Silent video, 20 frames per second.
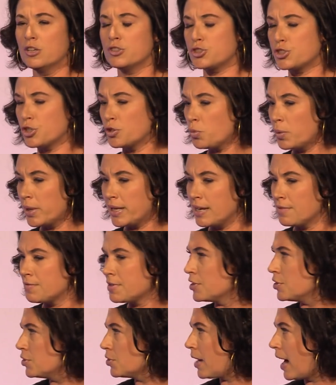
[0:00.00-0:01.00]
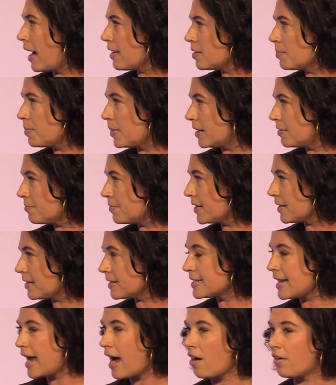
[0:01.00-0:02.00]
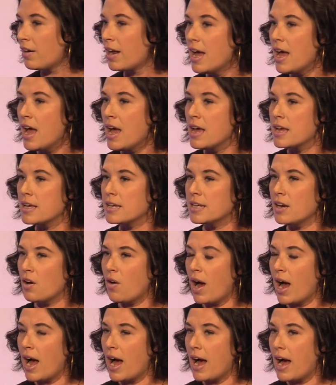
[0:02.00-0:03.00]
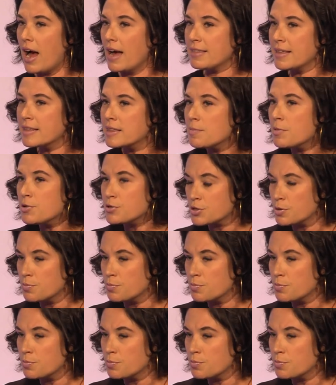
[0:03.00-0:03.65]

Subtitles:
shouldn't we give the new guy the benefit of the doubt? You know, I think the most